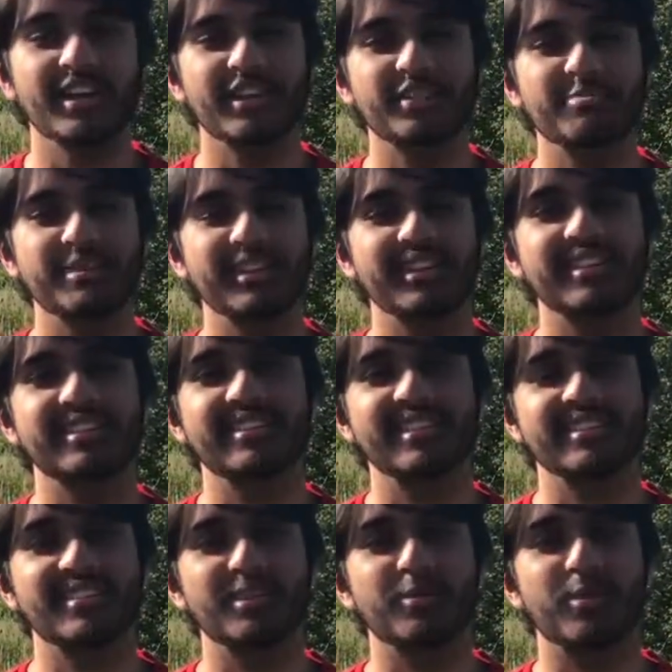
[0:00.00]
there's been
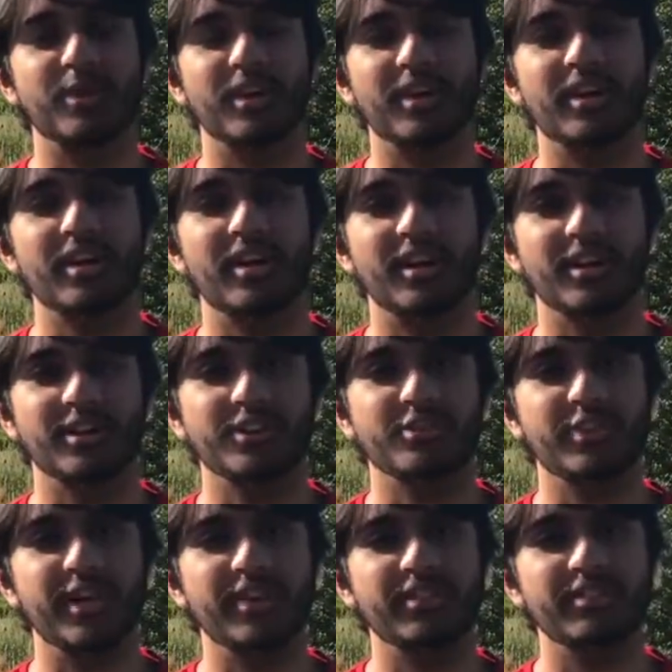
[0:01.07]
consistent work on the
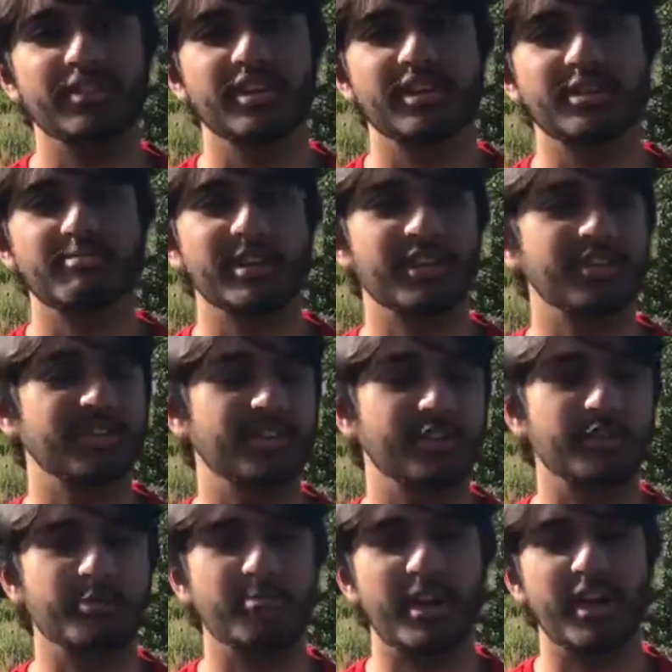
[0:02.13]
trails to make sure
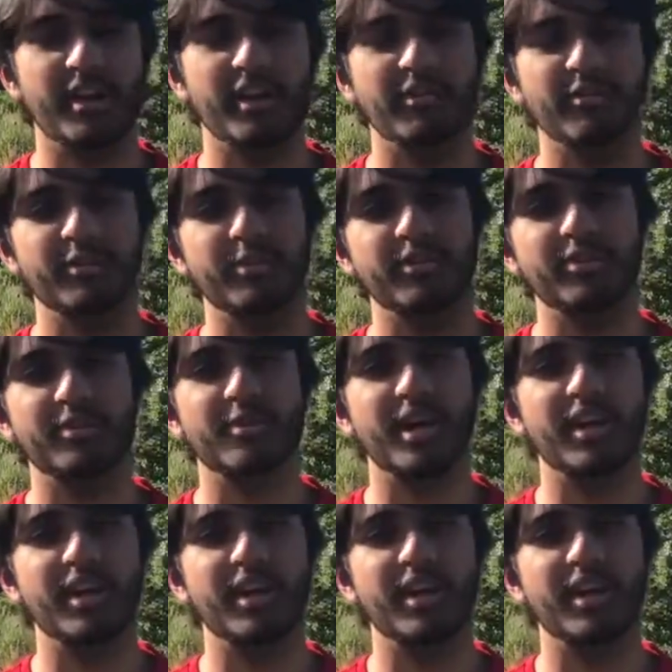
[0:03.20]
they're repaired every once in a